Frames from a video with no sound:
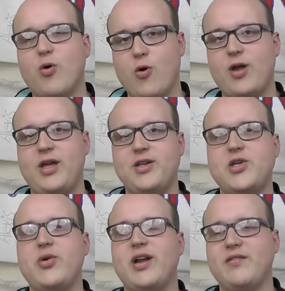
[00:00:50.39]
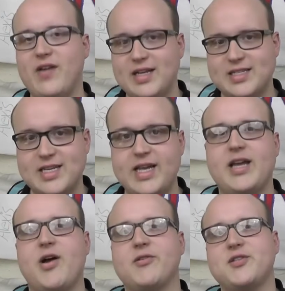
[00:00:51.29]
pouring into and investing
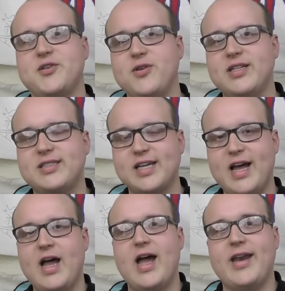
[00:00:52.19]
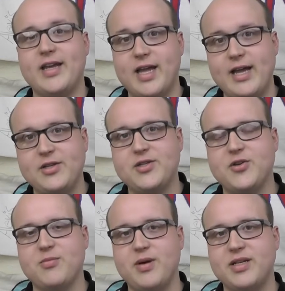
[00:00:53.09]
in our students at Engage
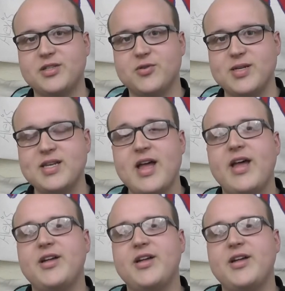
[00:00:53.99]
Student Ministries,